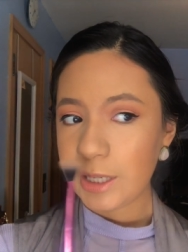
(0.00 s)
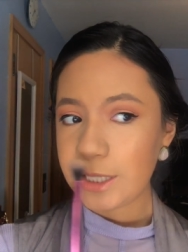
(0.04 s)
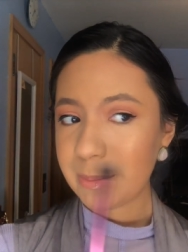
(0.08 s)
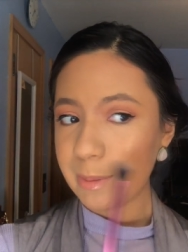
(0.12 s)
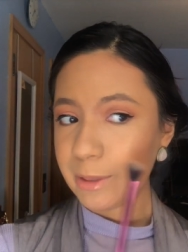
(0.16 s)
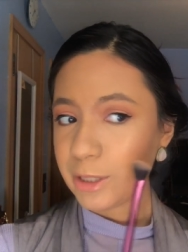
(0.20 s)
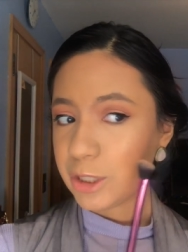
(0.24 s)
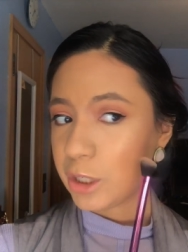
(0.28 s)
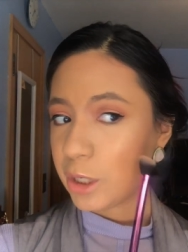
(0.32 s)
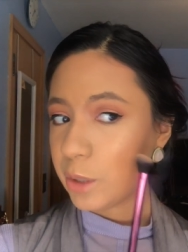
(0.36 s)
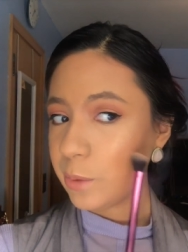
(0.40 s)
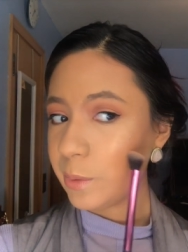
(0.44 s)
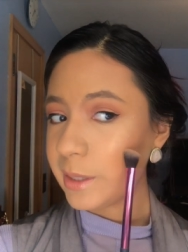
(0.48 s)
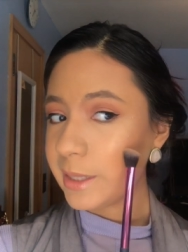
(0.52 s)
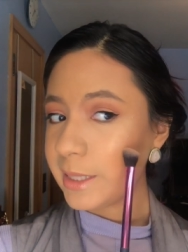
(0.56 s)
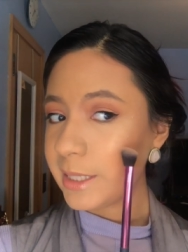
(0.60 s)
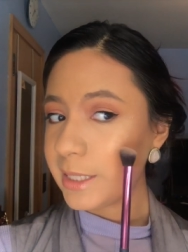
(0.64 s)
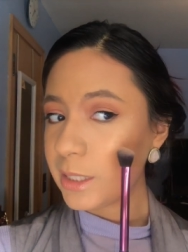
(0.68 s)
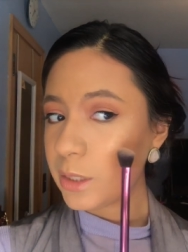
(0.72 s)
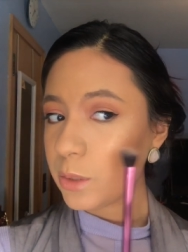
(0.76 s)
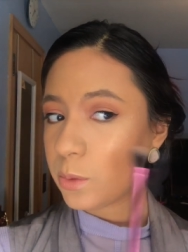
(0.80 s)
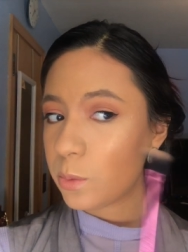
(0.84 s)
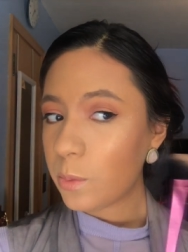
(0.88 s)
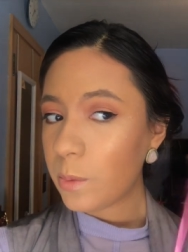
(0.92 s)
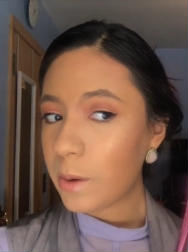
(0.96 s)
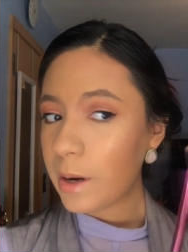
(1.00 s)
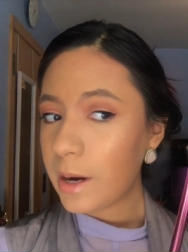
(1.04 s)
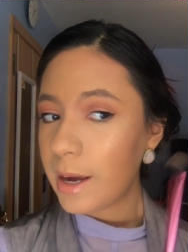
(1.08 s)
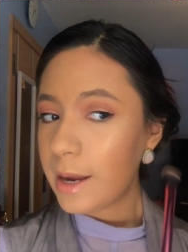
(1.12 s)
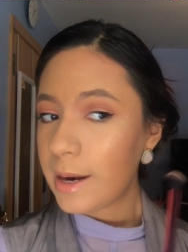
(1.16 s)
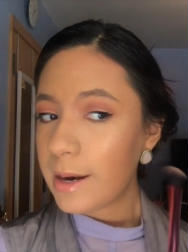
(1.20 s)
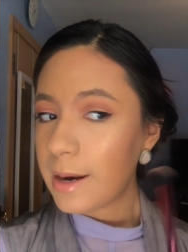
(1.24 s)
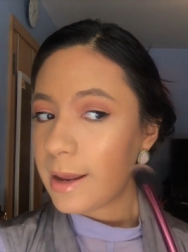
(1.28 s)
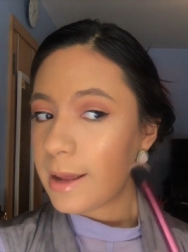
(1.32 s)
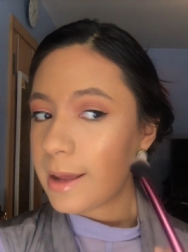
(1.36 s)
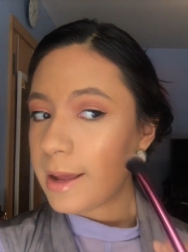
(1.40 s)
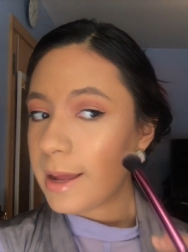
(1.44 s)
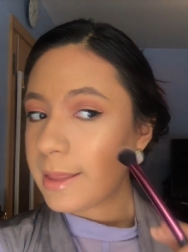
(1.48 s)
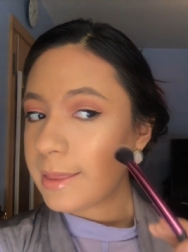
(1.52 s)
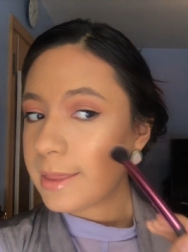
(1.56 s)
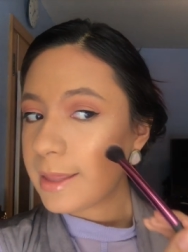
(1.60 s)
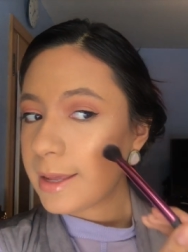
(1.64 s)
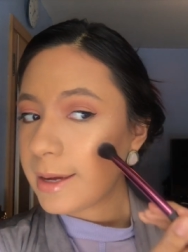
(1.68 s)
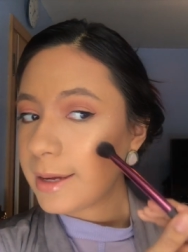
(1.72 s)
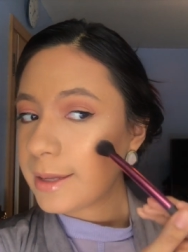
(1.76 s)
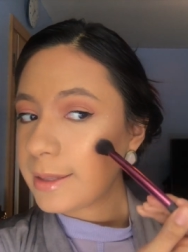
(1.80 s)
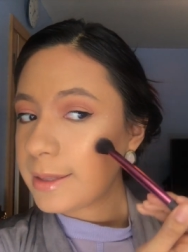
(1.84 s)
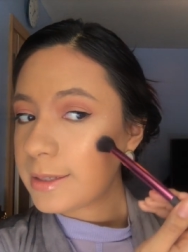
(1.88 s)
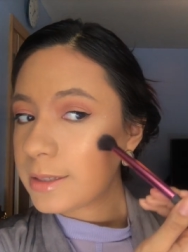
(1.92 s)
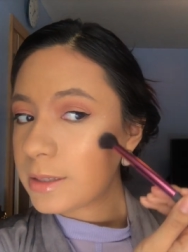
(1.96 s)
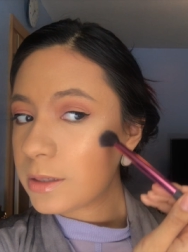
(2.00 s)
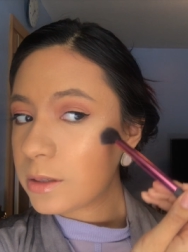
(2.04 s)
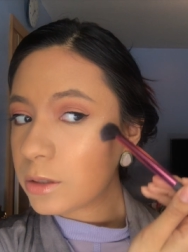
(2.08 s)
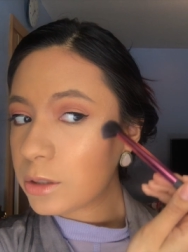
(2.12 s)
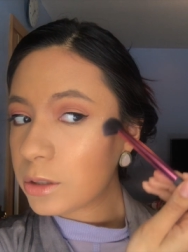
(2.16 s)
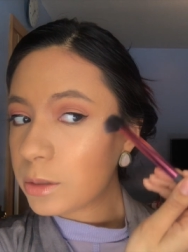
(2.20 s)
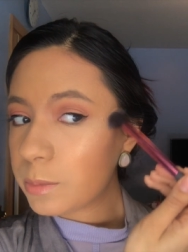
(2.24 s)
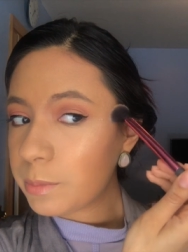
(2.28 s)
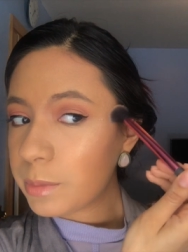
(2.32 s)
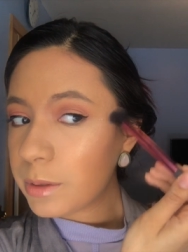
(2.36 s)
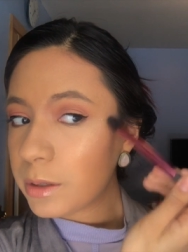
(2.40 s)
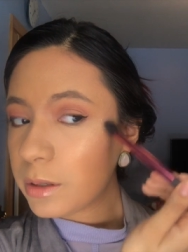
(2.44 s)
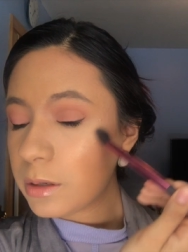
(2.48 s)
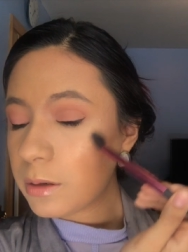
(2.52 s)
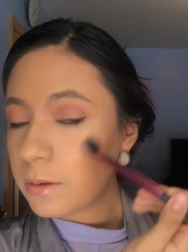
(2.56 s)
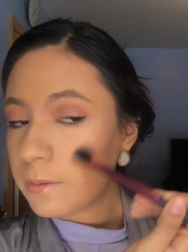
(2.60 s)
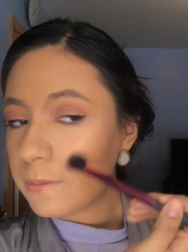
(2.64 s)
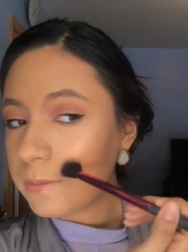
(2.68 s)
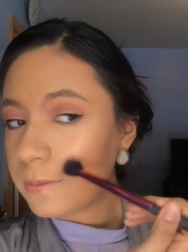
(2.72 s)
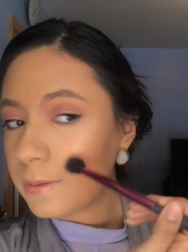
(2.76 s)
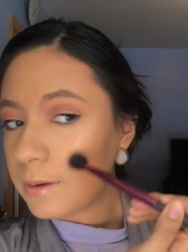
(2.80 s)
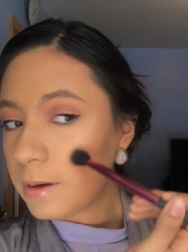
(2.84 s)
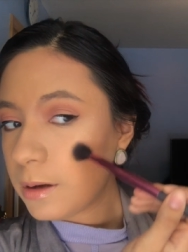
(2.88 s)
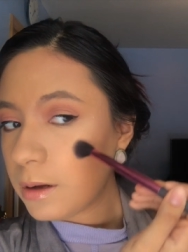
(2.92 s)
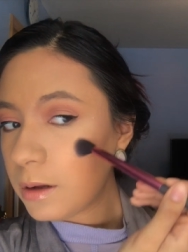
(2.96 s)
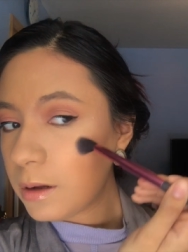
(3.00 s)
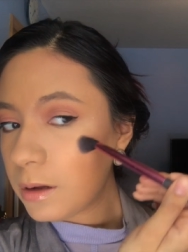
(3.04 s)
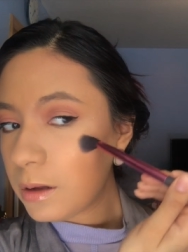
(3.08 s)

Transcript: especially with this one. I think this looks beautiful.